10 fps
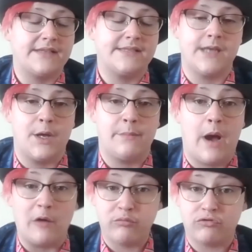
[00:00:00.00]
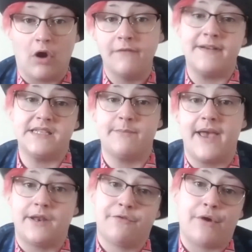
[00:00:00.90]
a certain amount of profits
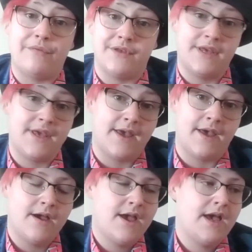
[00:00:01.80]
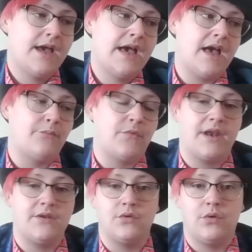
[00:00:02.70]
made throughout the year. And
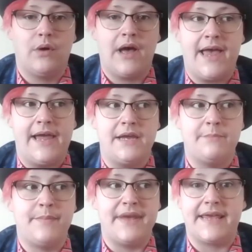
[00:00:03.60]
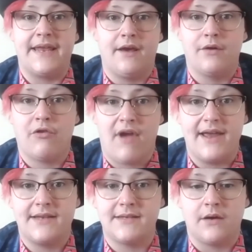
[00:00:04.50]
when you're a beginner
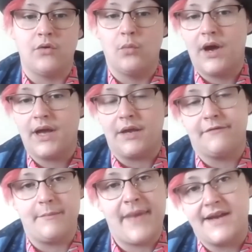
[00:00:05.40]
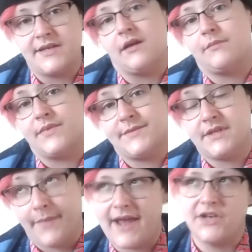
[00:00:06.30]
creator or working from paycheck
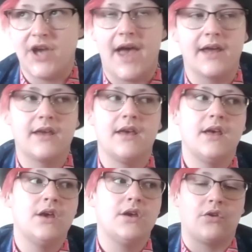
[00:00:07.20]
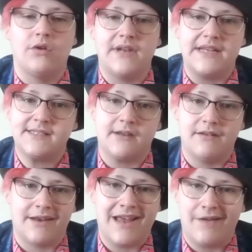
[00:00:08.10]
to paycheck, you're not
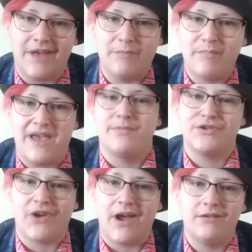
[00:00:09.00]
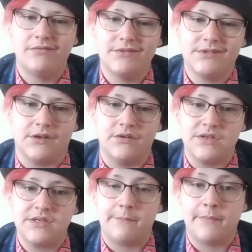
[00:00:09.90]
necessarily going to have that paper trail. So you're
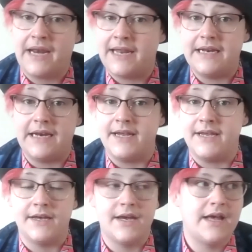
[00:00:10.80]
just completely